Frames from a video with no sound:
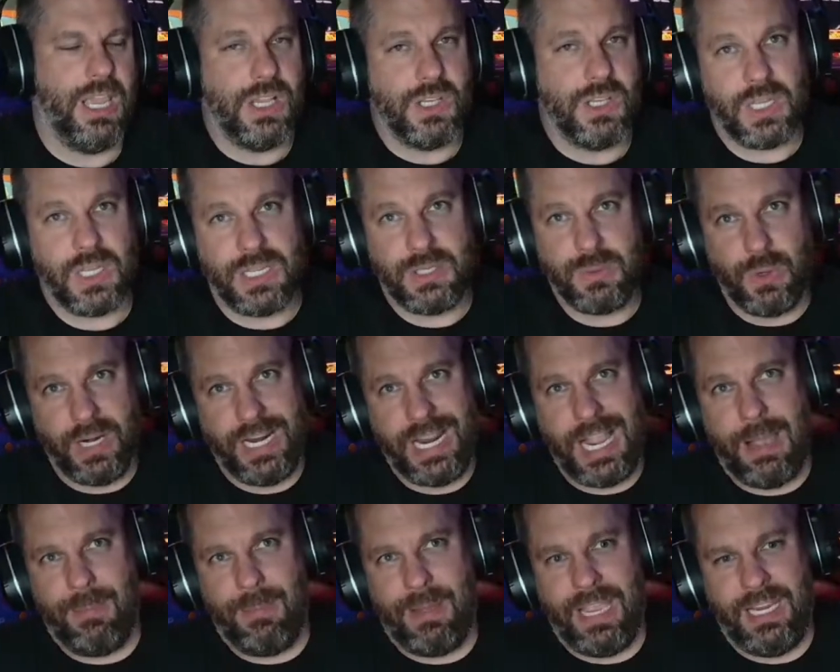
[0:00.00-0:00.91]
So that's where I
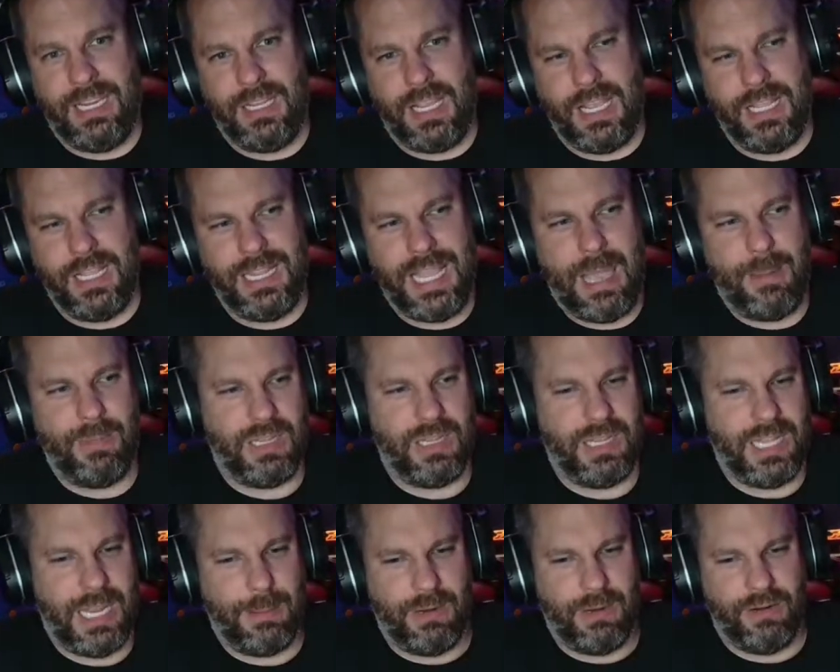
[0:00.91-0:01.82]
got my
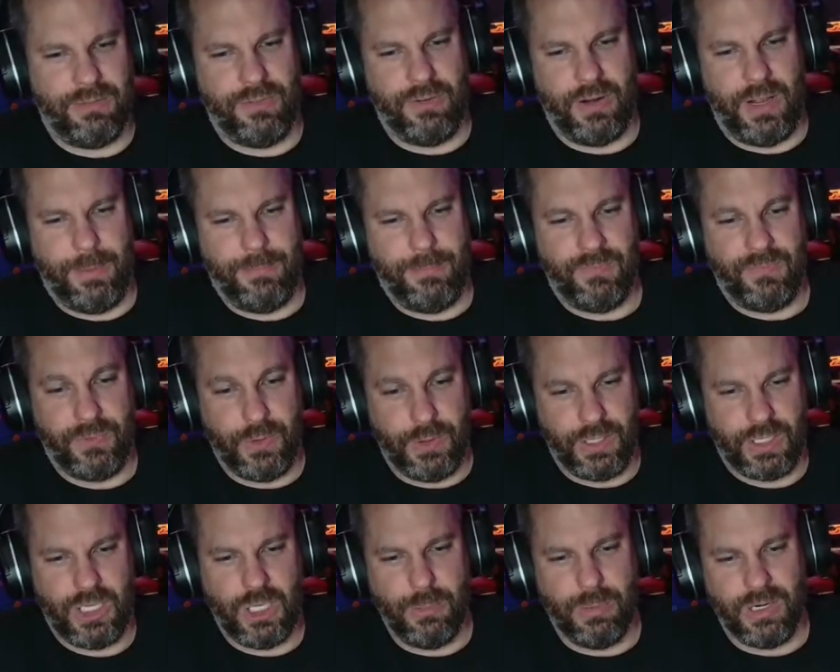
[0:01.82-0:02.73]
laminate from
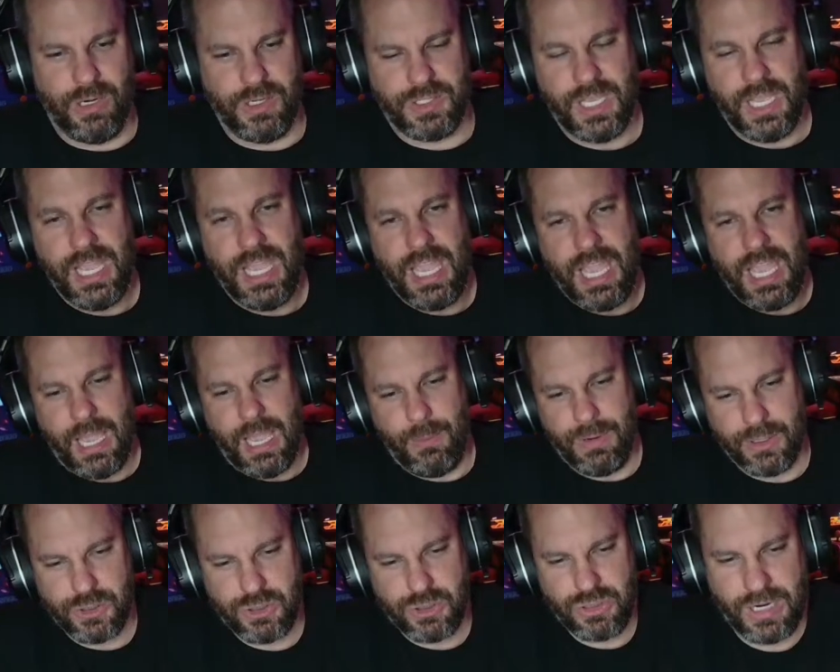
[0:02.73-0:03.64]
for the Qberts.
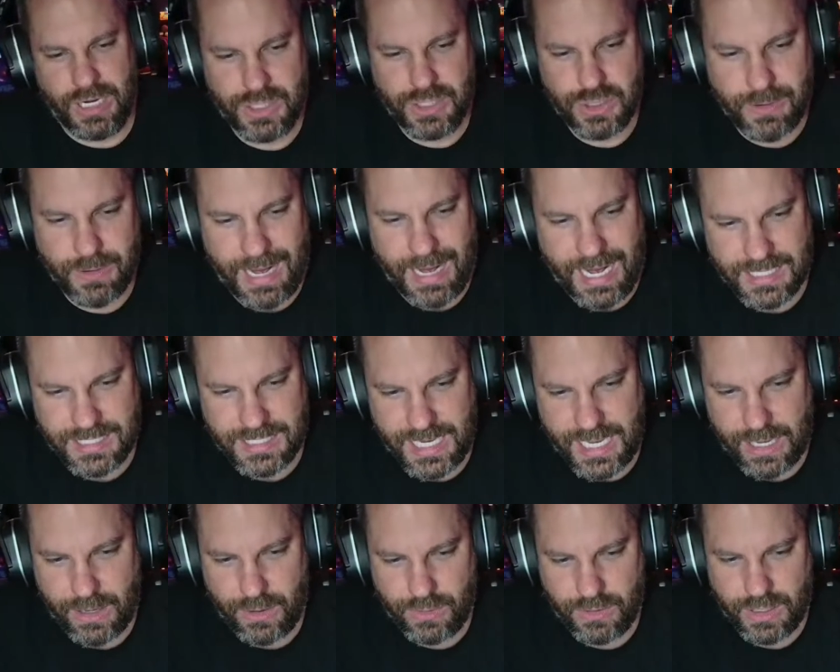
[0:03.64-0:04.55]
And we were trying to track
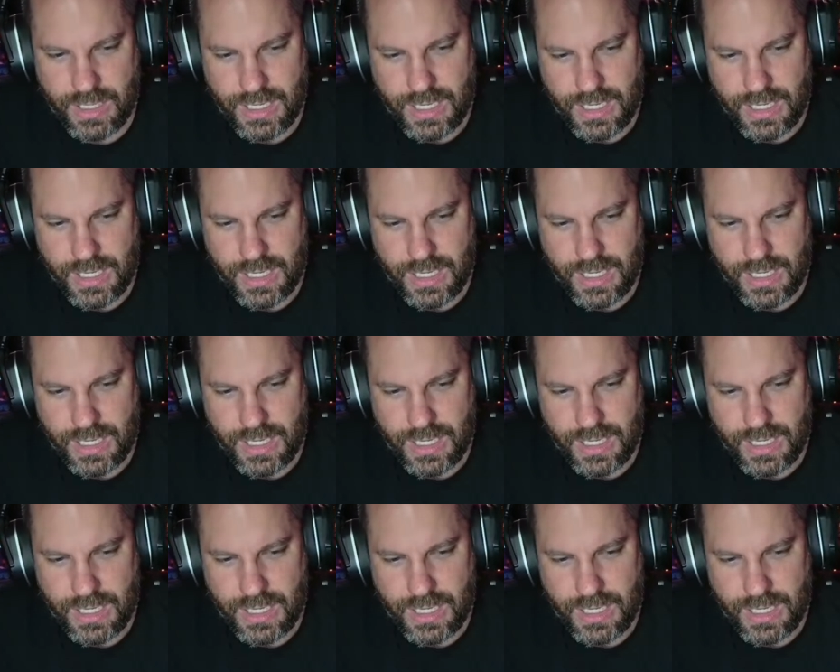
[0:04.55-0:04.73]
down